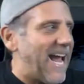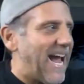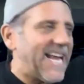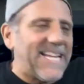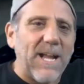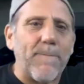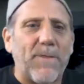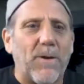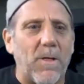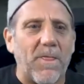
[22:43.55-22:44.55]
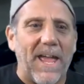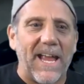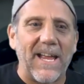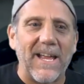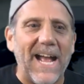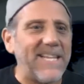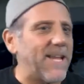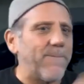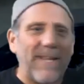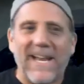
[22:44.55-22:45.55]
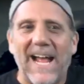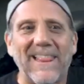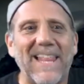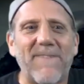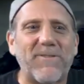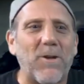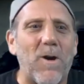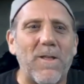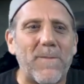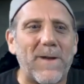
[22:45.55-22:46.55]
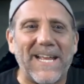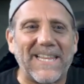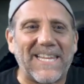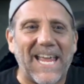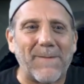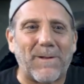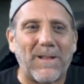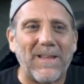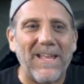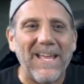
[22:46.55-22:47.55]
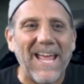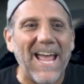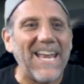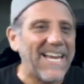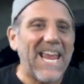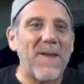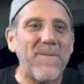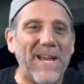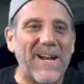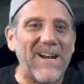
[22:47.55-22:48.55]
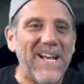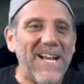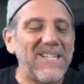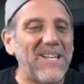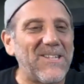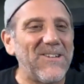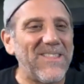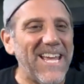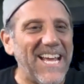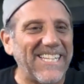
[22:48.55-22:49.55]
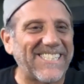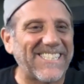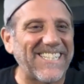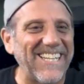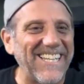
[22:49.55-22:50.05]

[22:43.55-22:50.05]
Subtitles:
And I dumped the whole thing. I dumped it. I left all the money on the table, and I came here to do this.